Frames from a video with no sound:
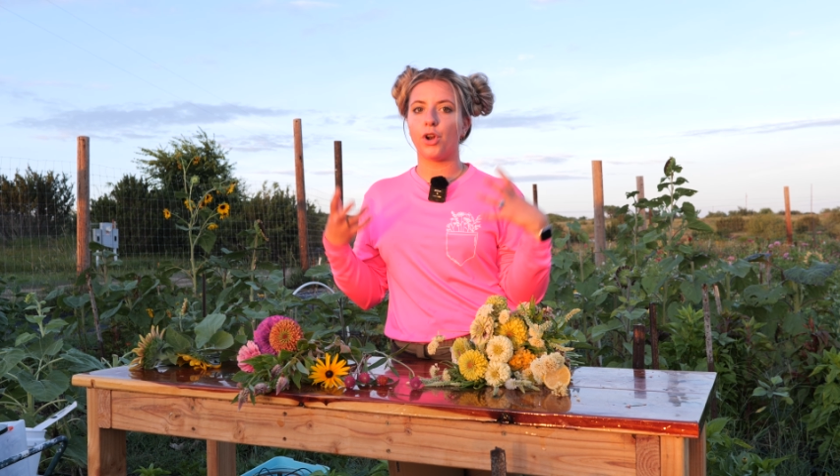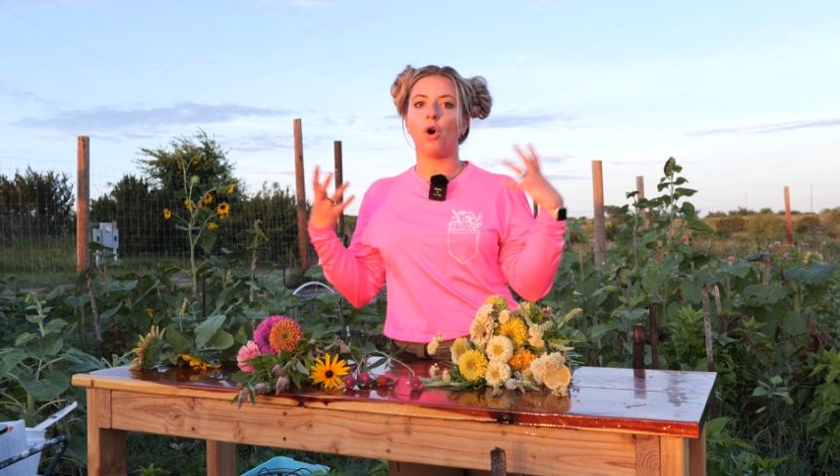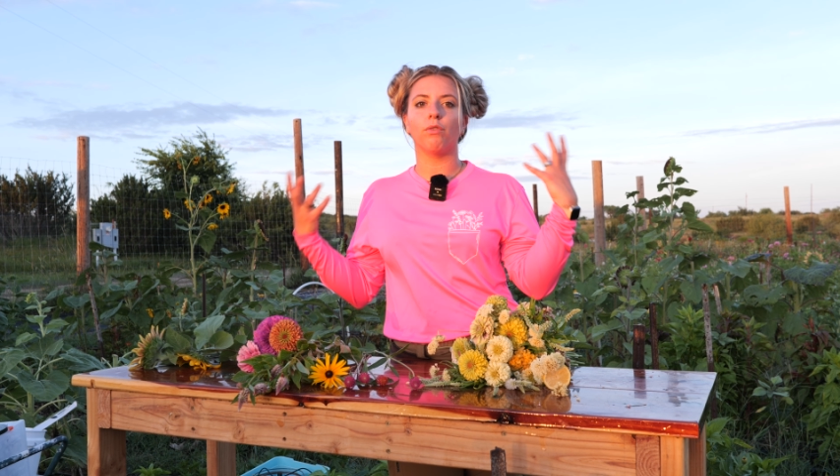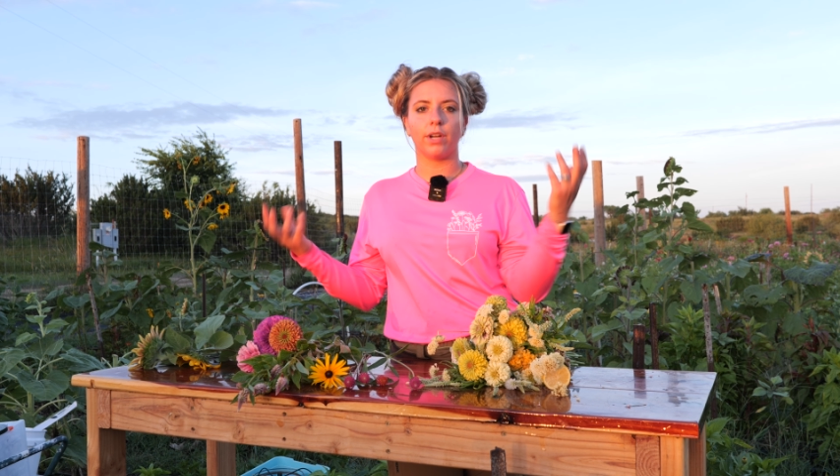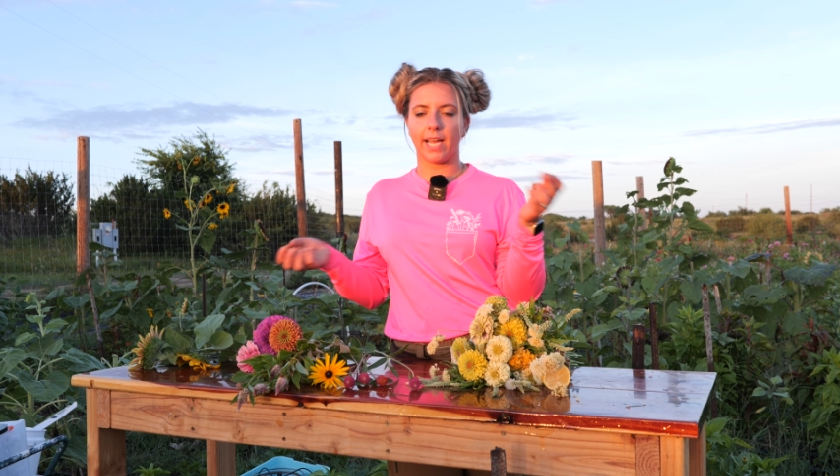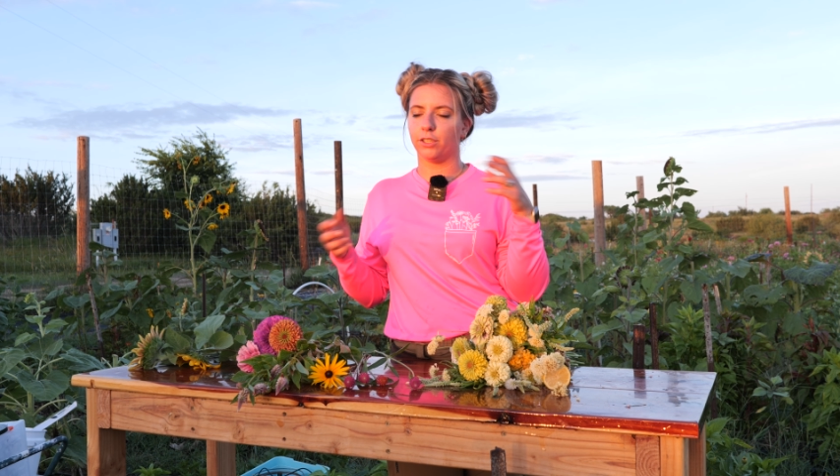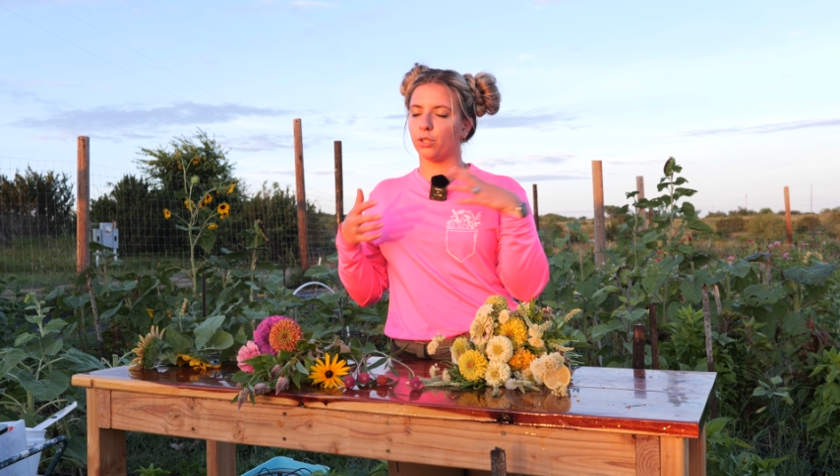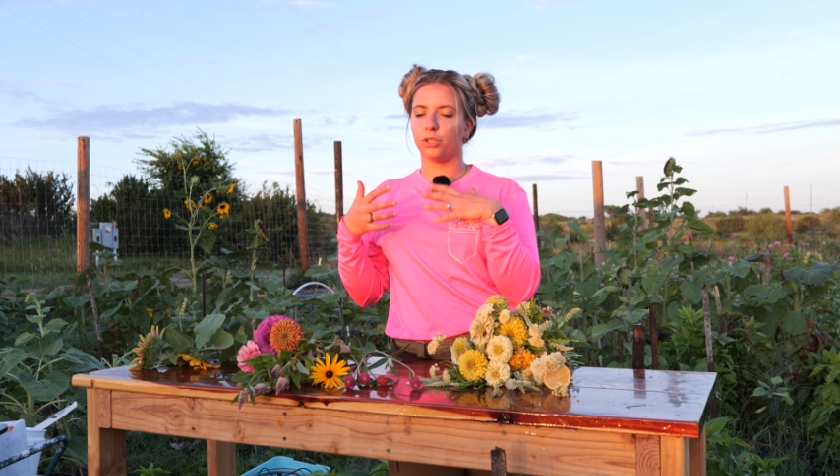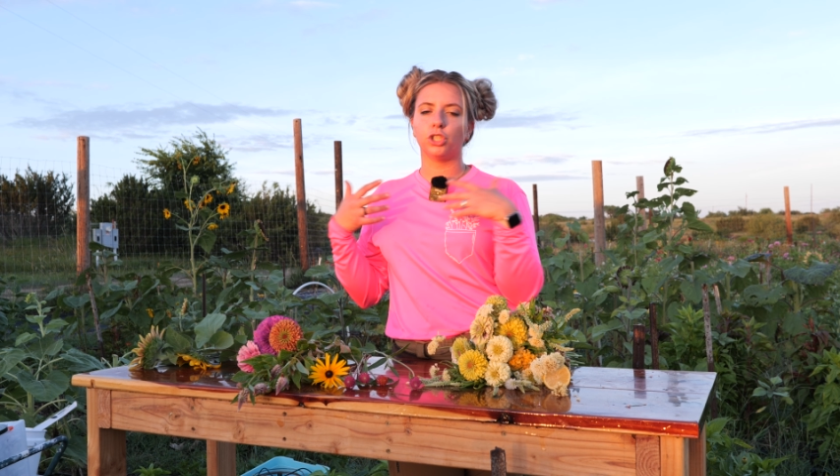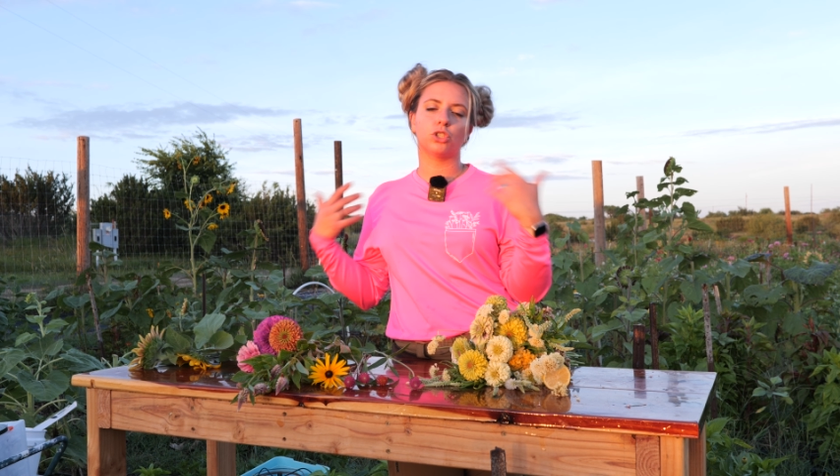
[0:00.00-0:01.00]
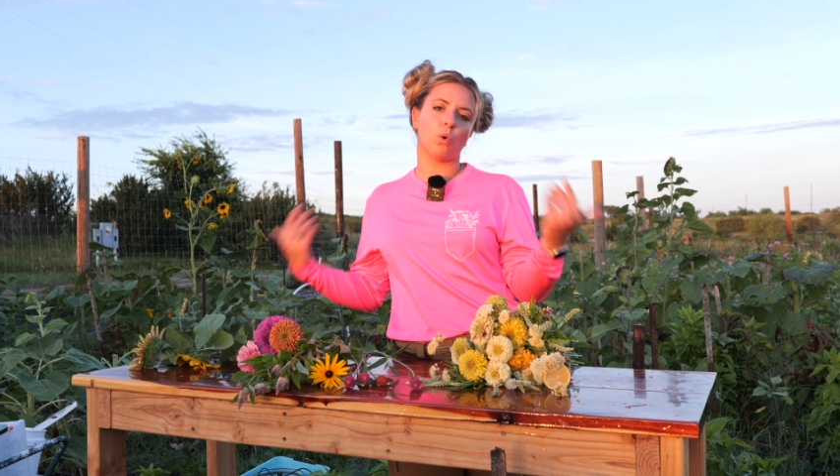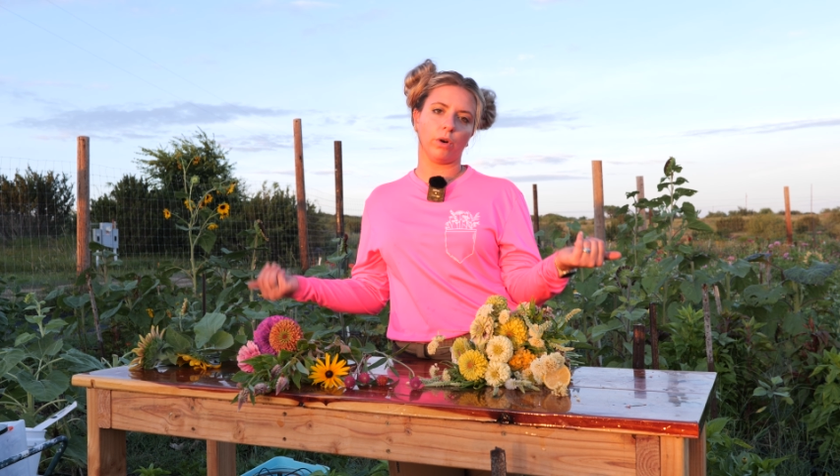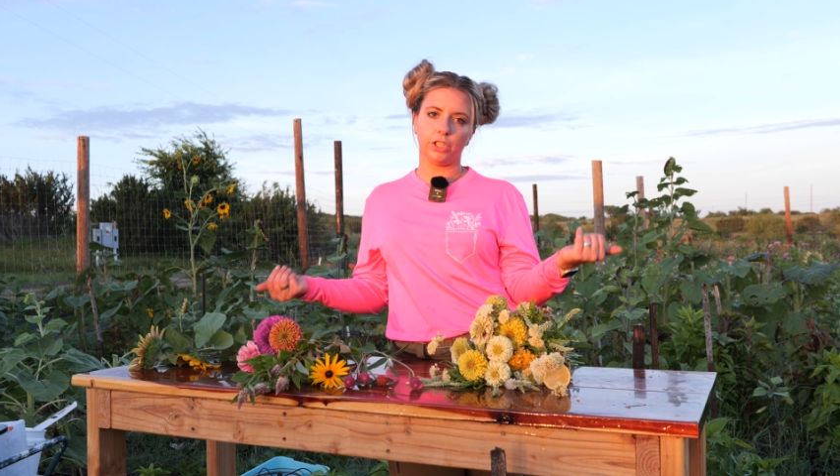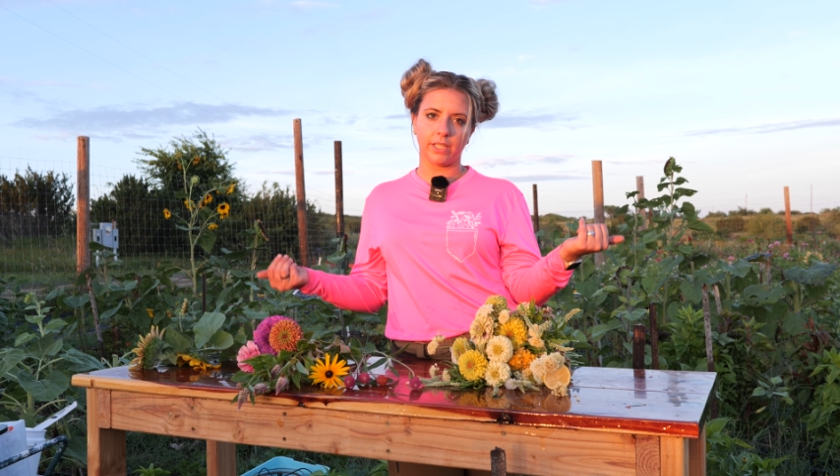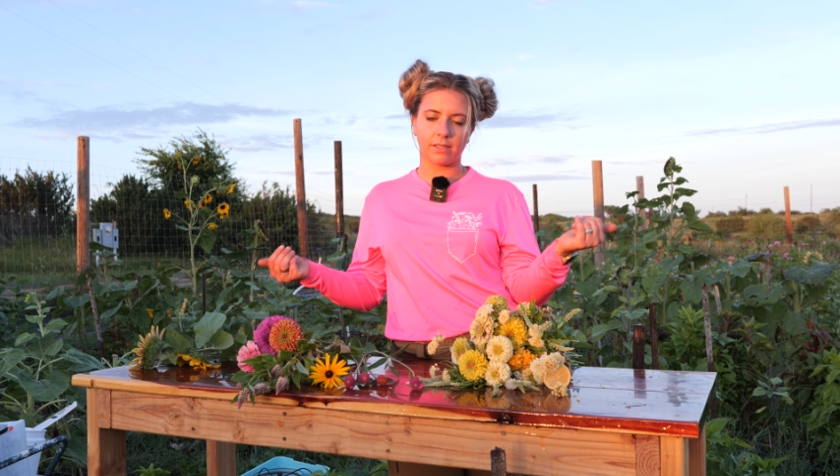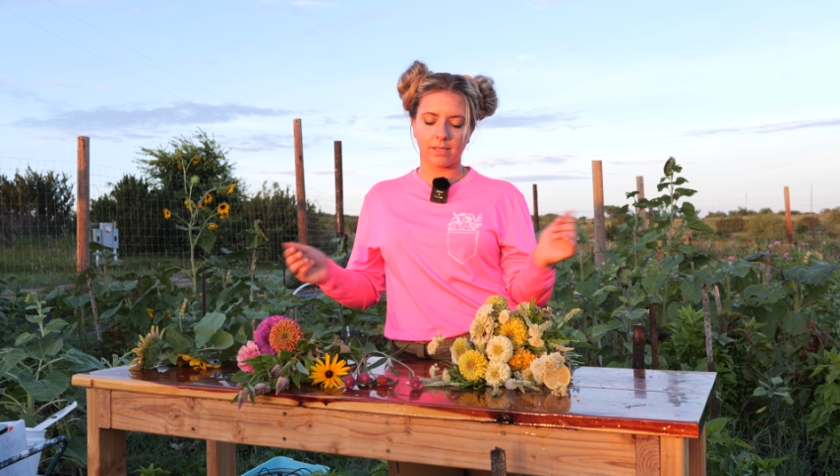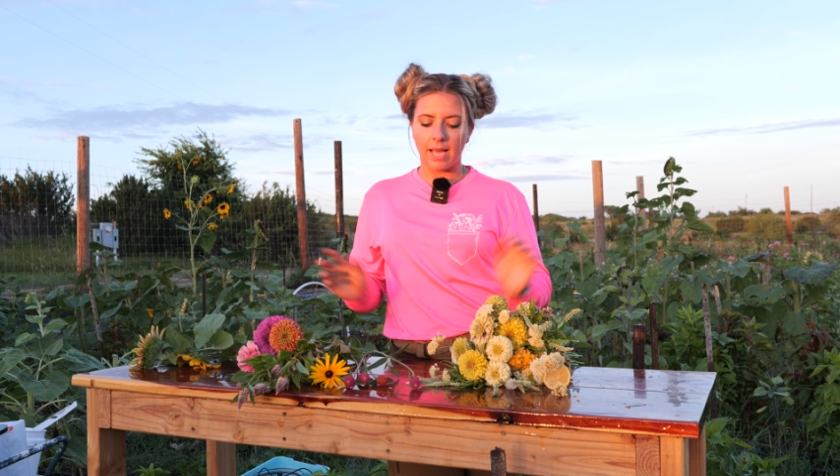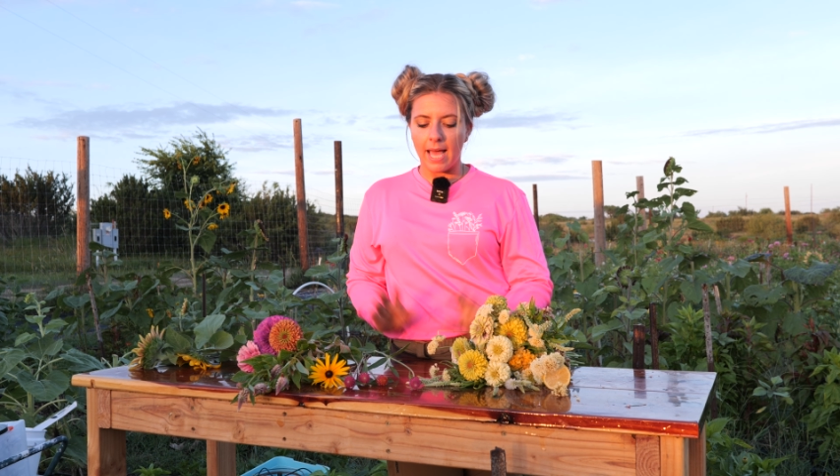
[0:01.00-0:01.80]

over again, so they're just gorgeous.